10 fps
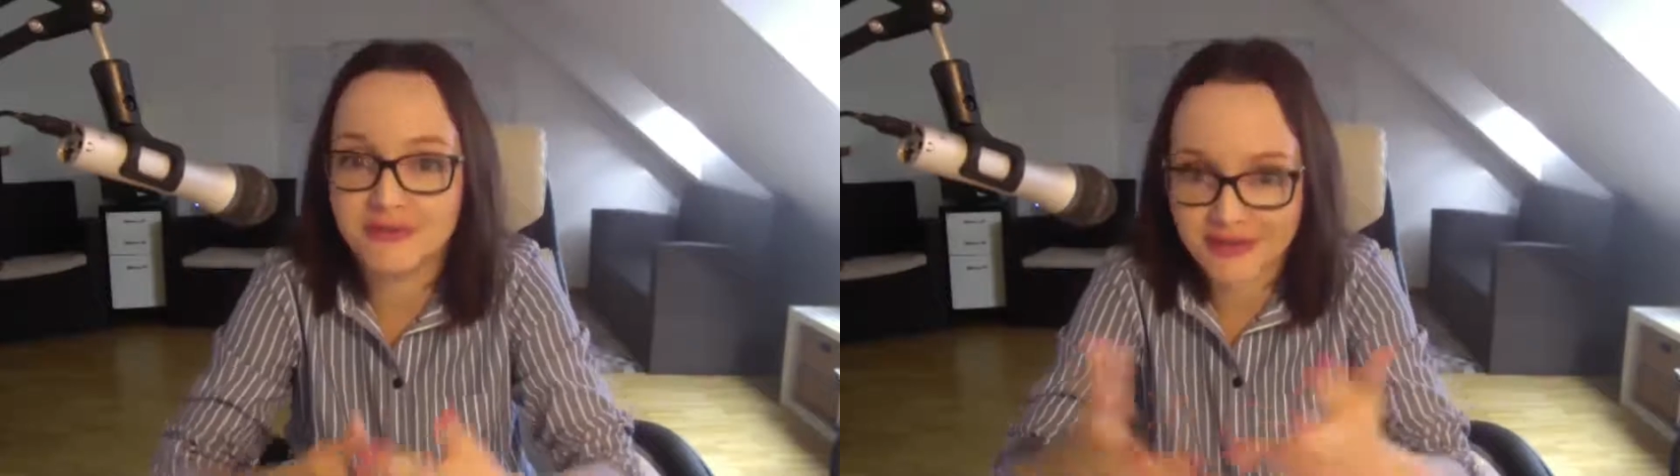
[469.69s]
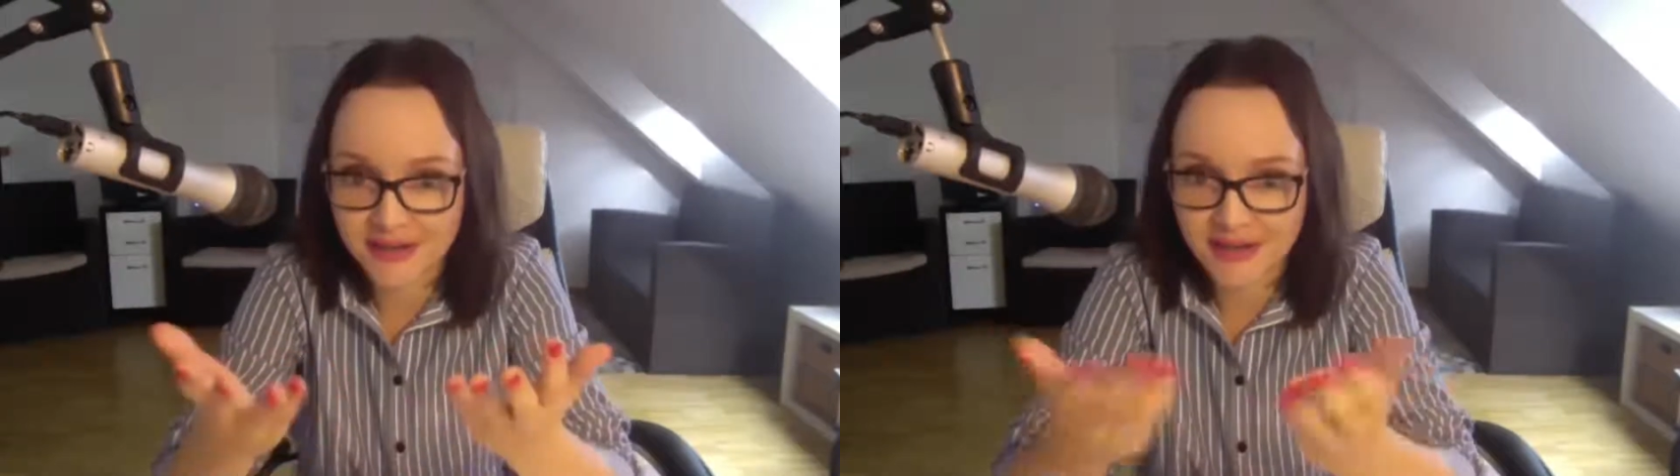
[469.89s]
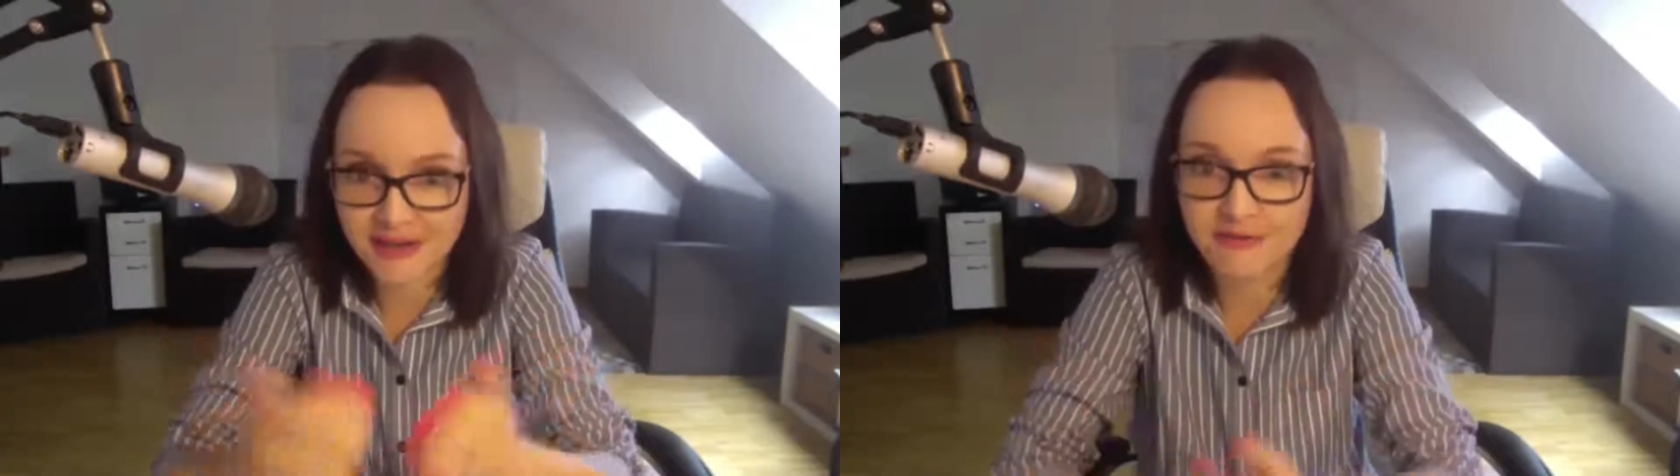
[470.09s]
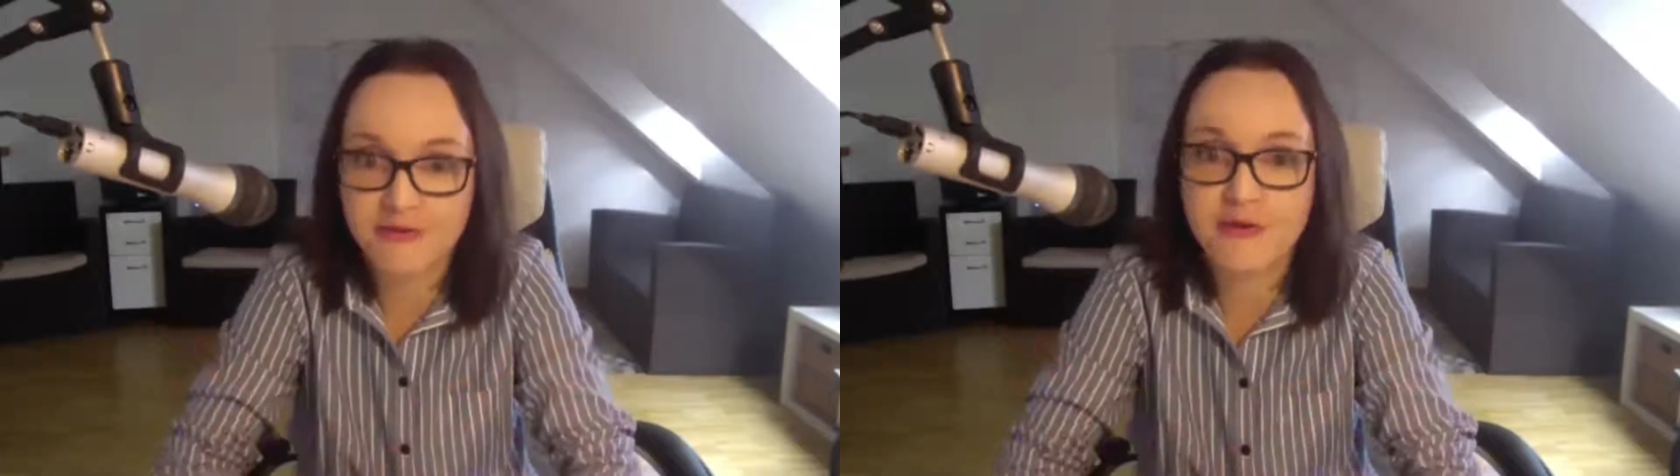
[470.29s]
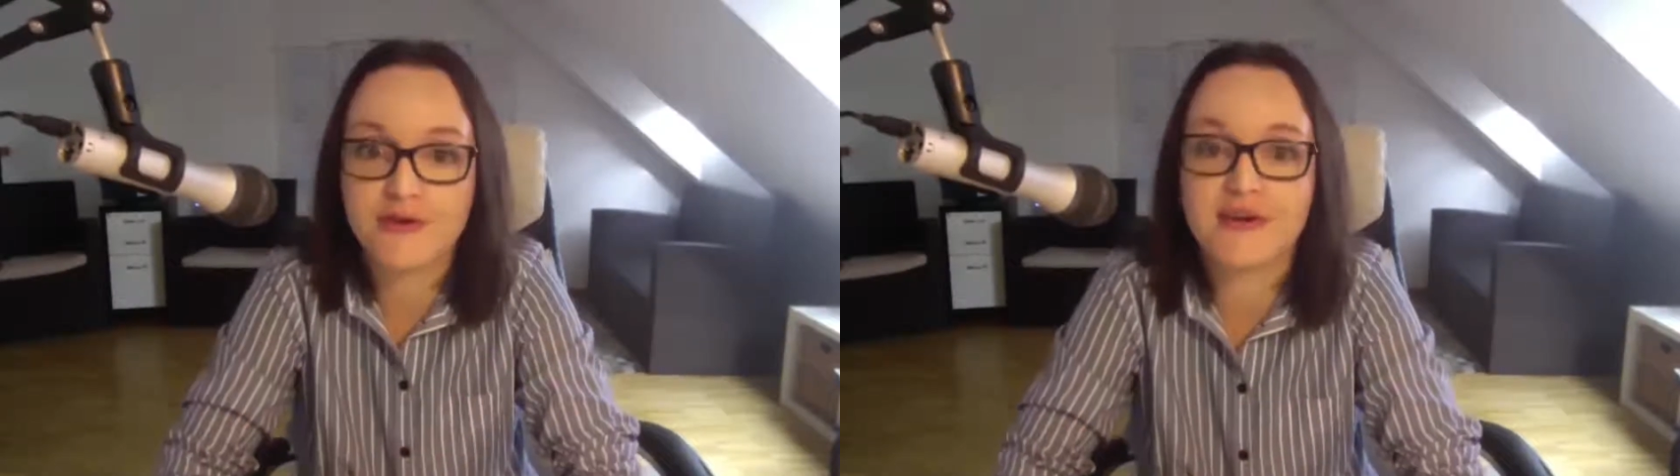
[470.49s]
uh,
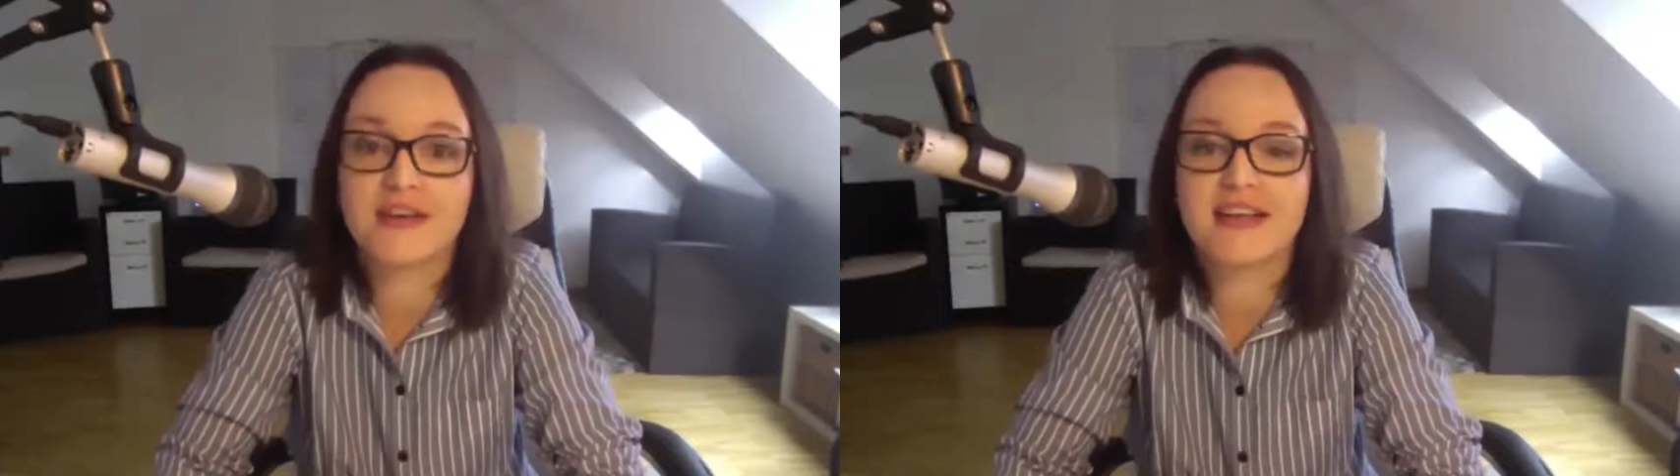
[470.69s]
for